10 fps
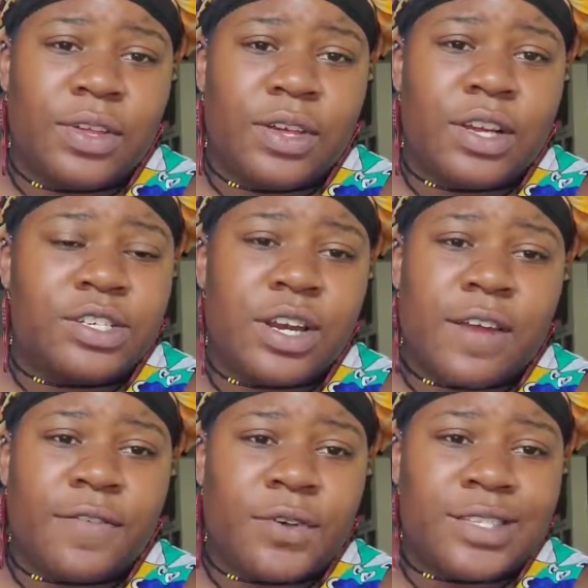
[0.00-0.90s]
because you're
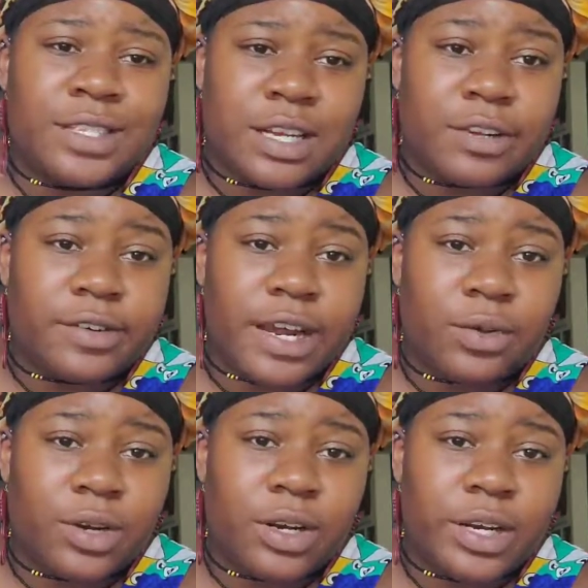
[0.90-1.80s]
not focused in the right
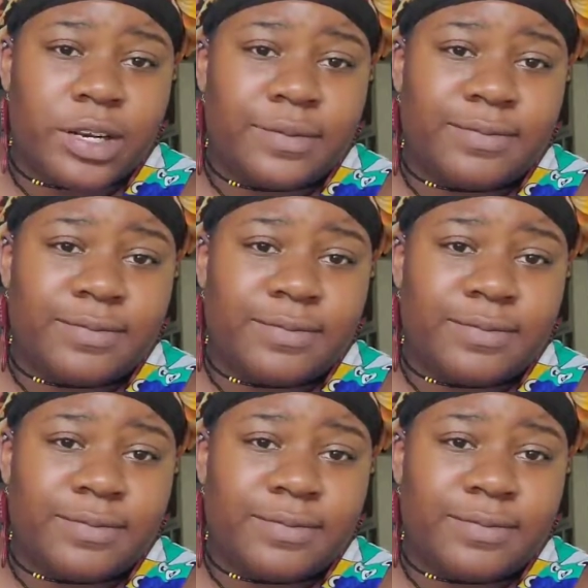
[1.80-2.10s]
order here.